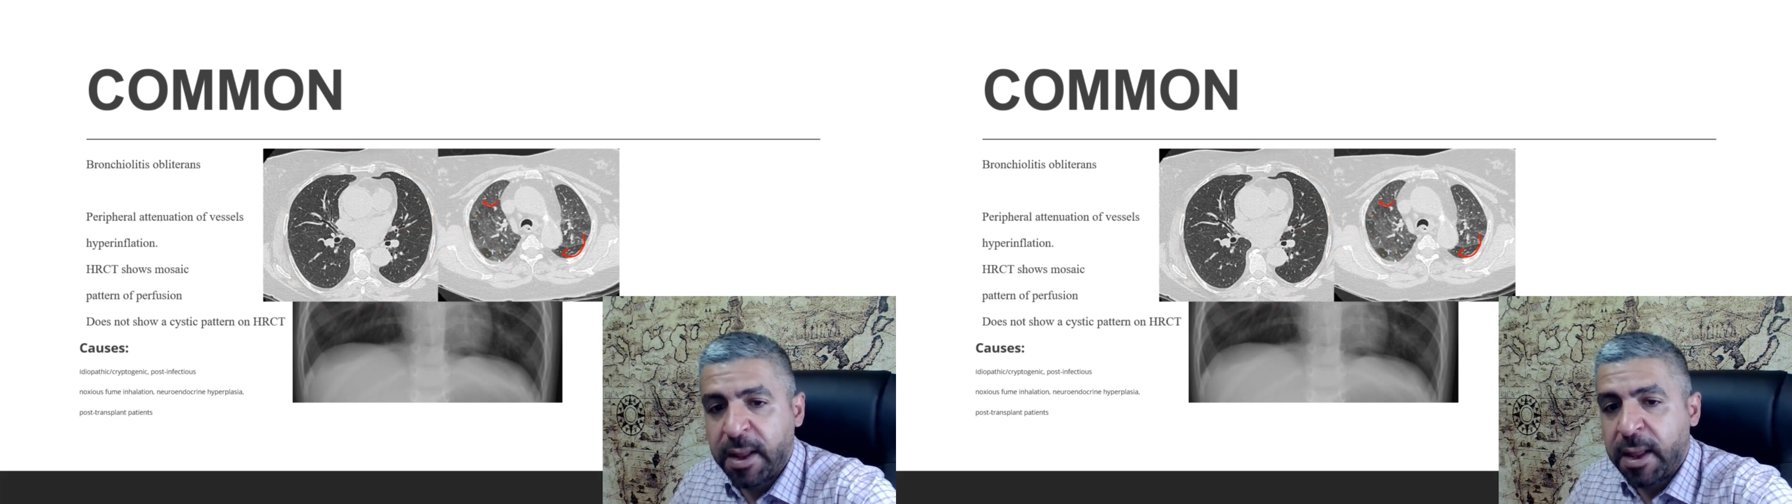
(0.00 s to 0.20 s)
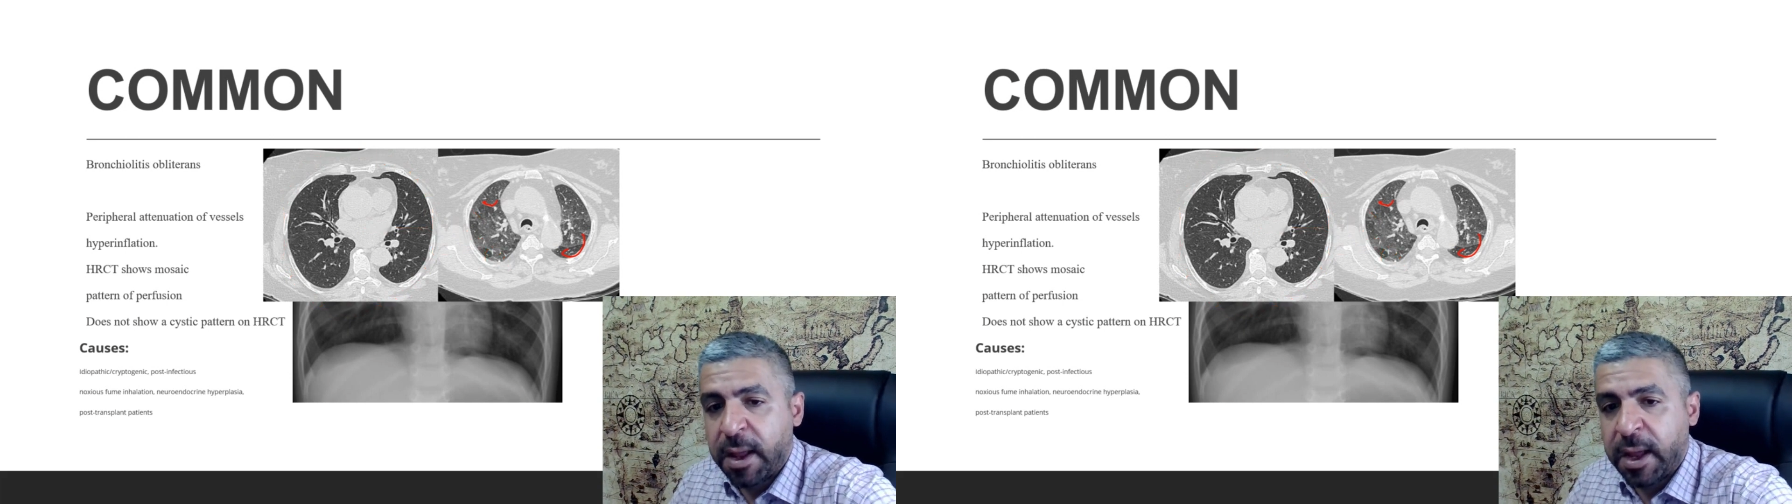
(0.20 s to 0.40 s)

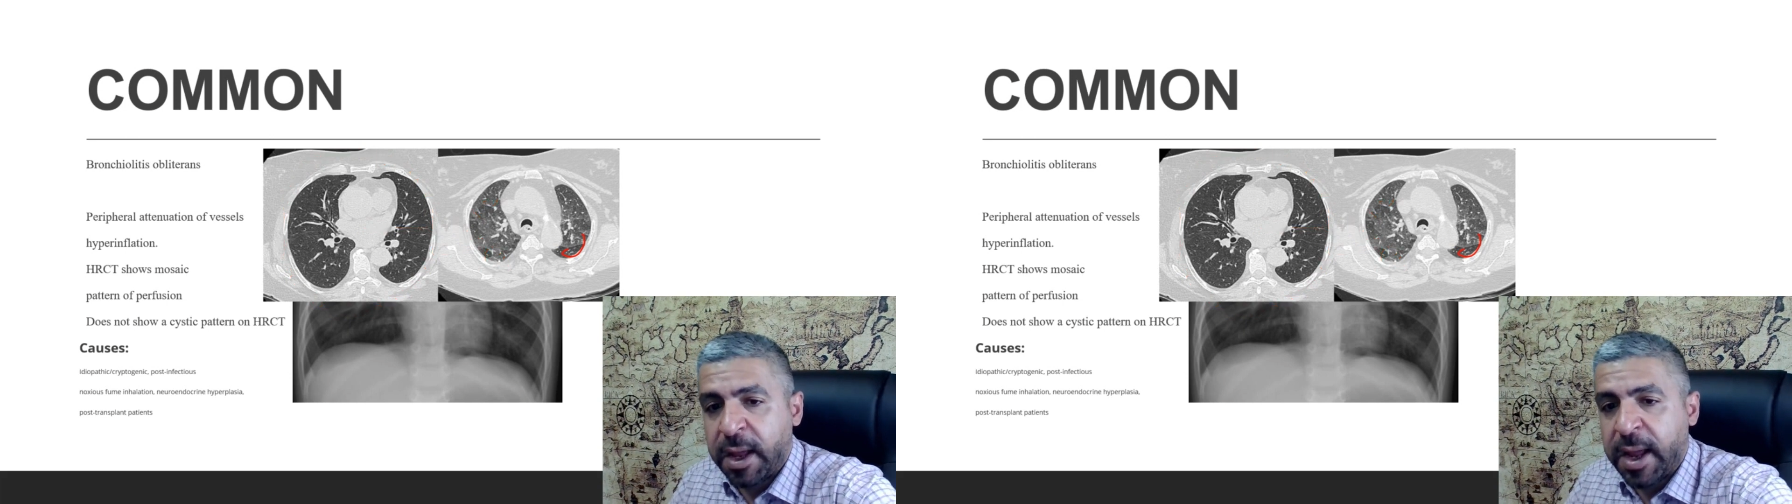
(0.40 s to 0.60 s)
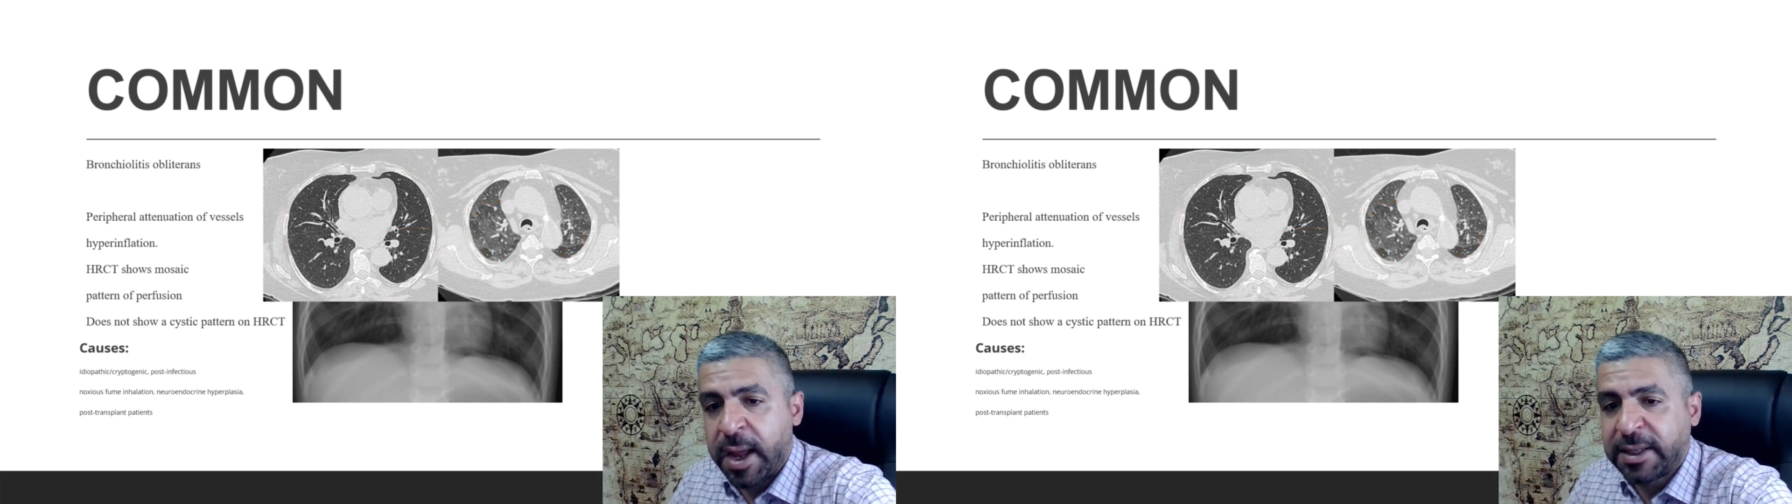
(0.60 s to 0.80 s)

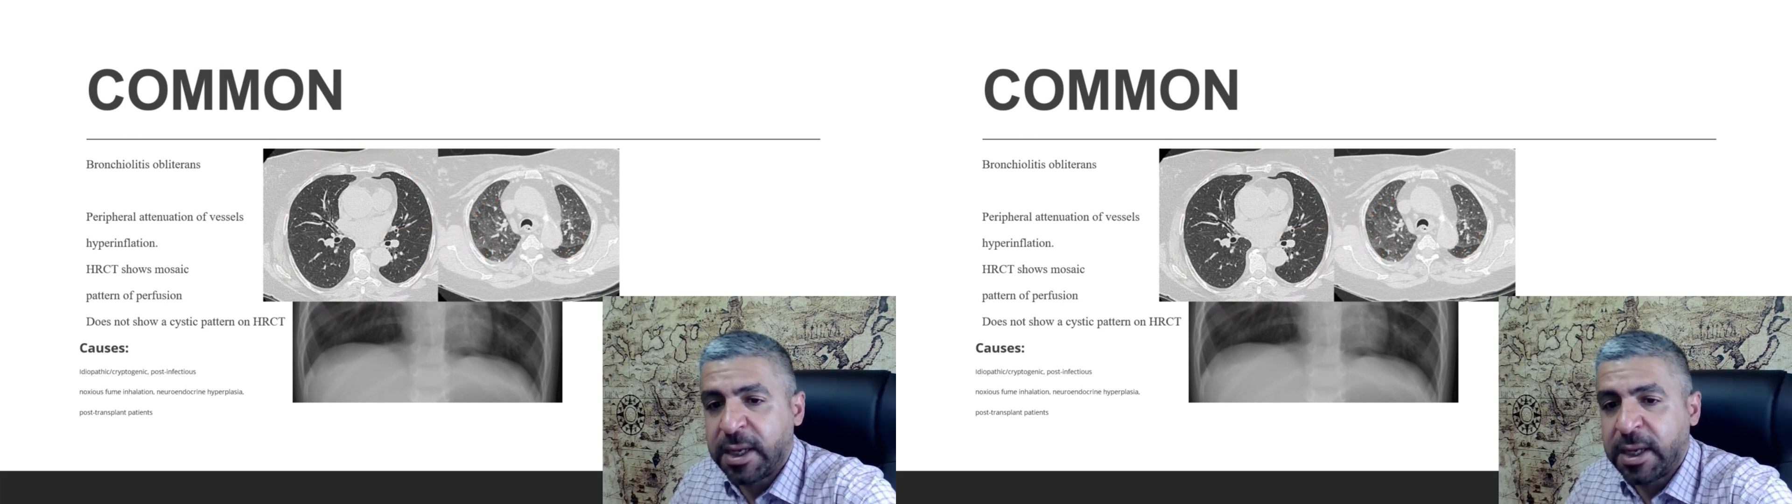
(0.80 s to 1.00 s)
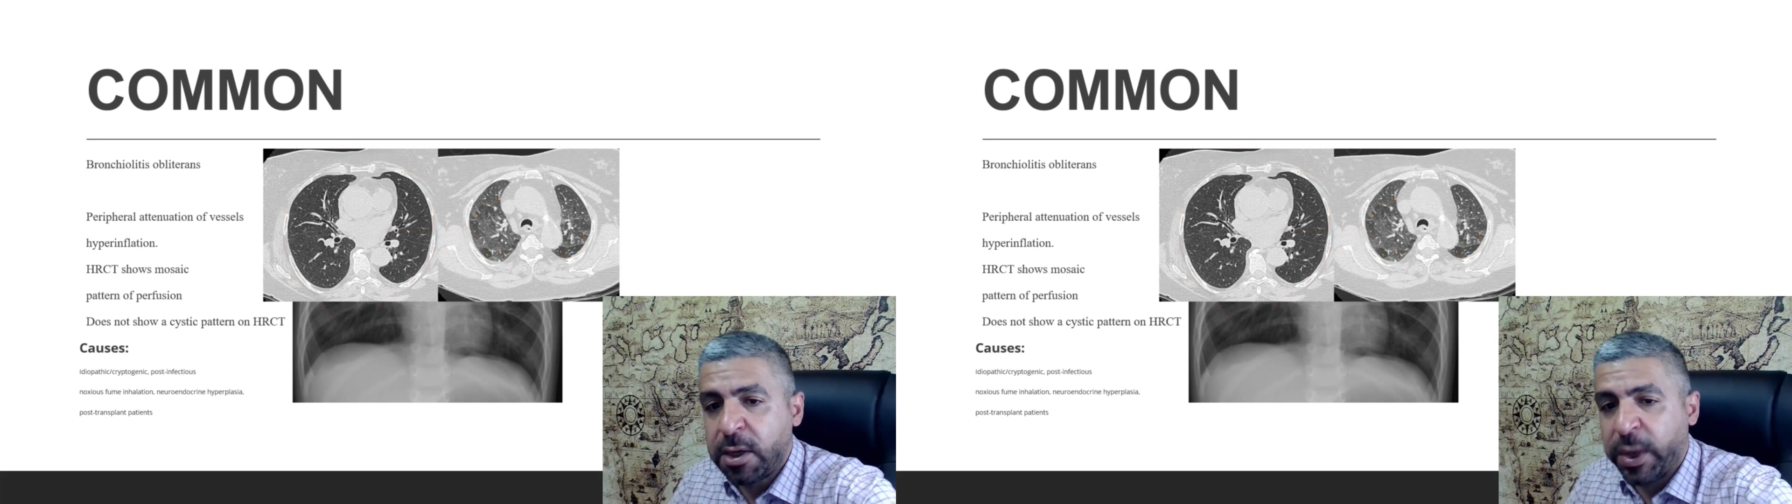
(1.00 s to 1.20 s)

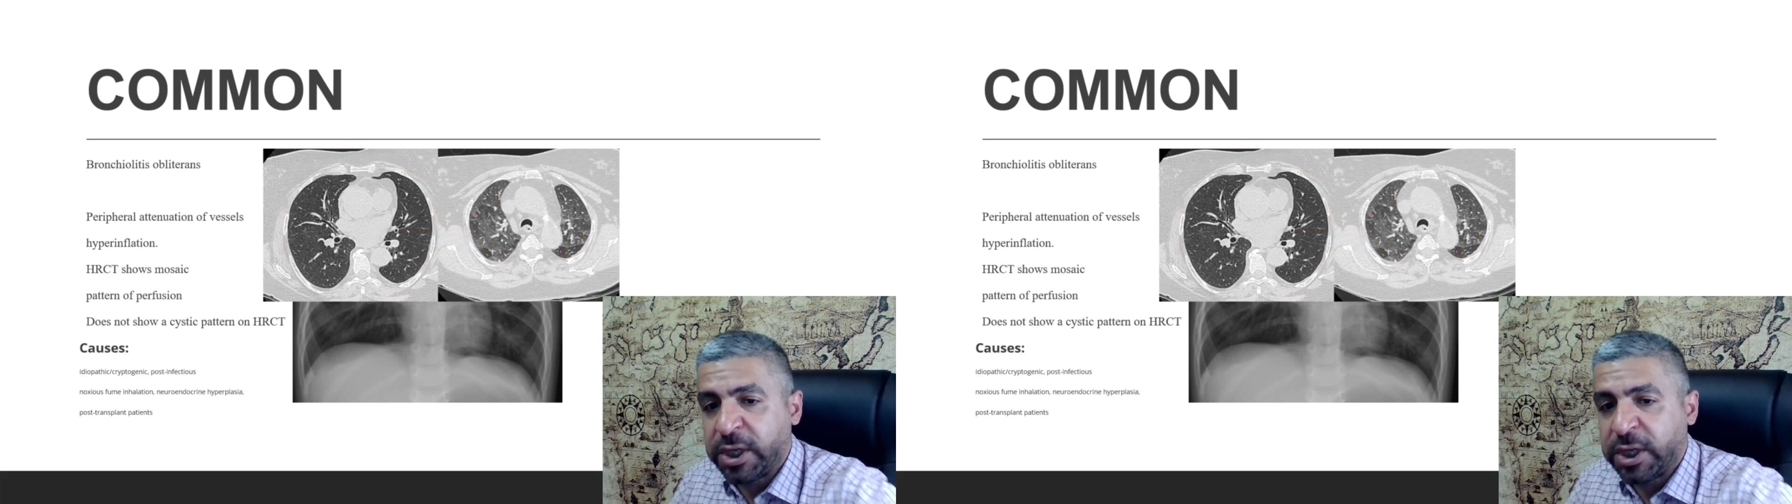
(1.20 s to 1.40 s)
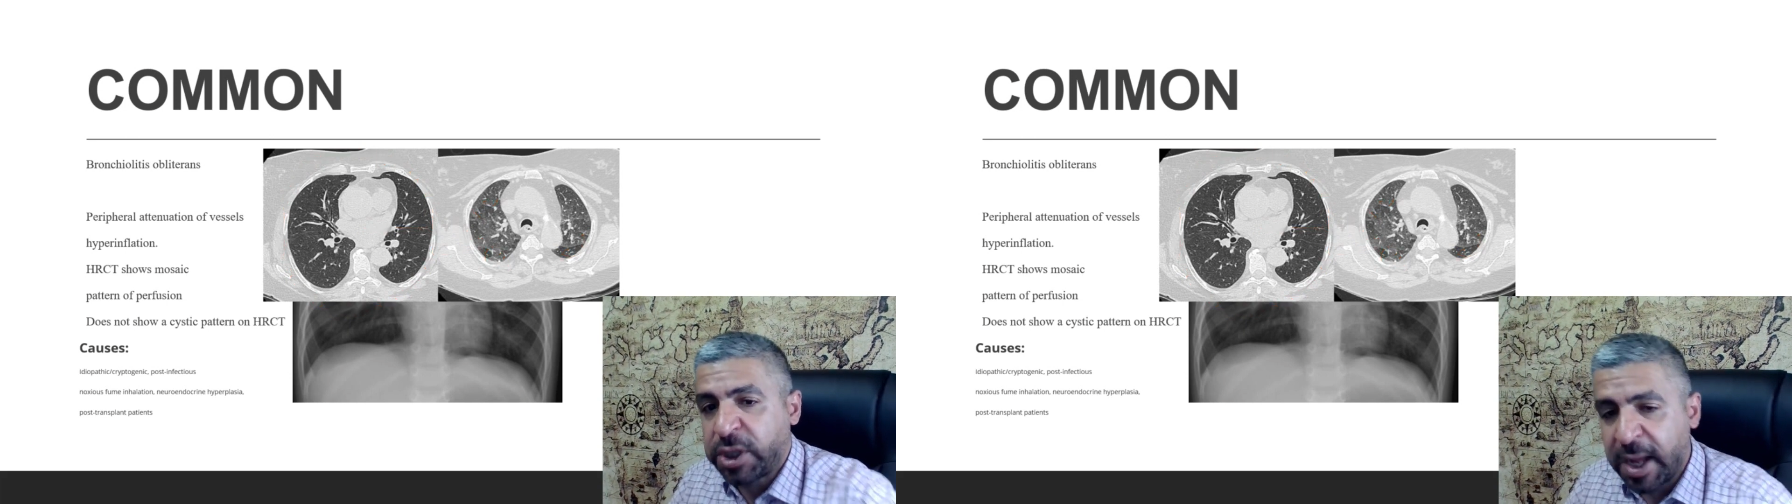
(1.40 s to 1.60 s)

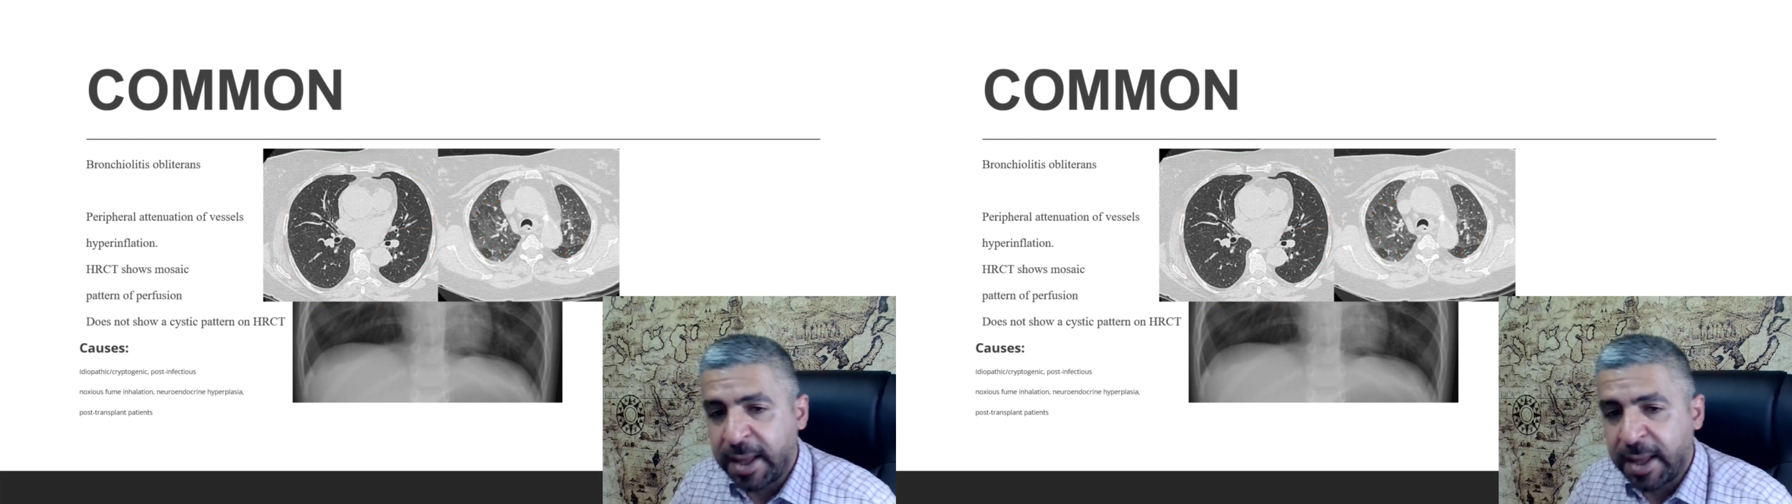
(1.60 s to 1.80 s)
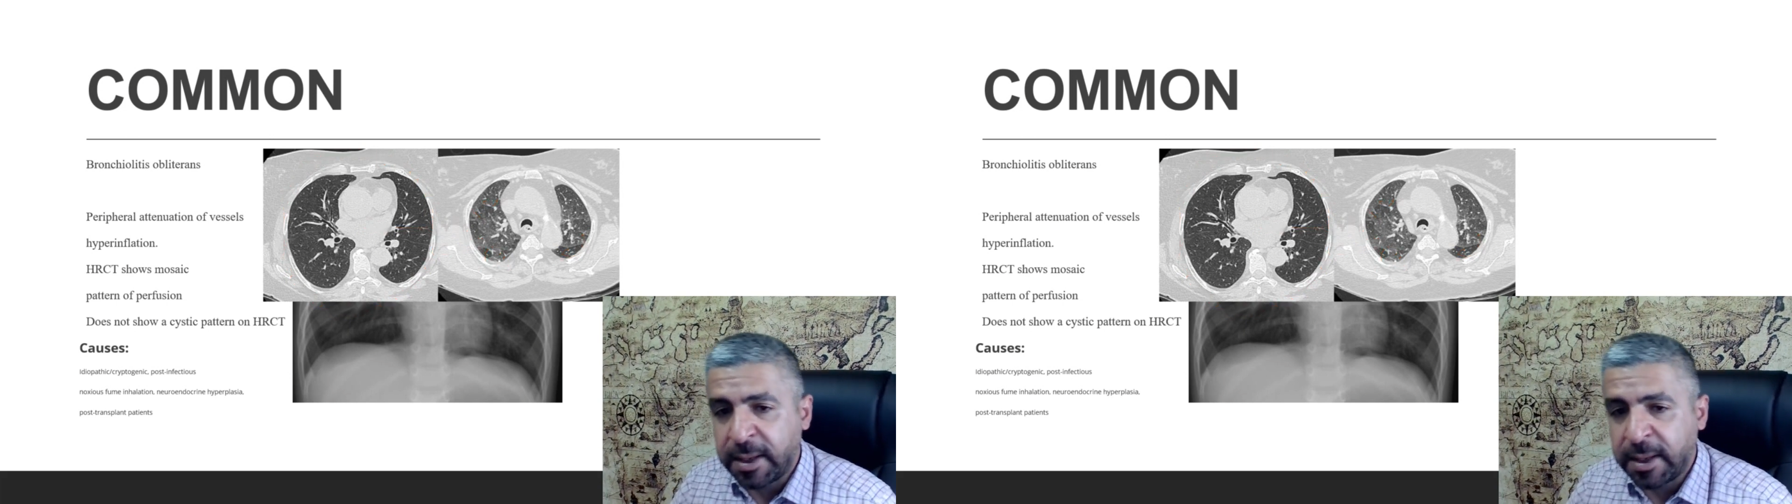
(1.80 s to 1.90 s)
attenuation, and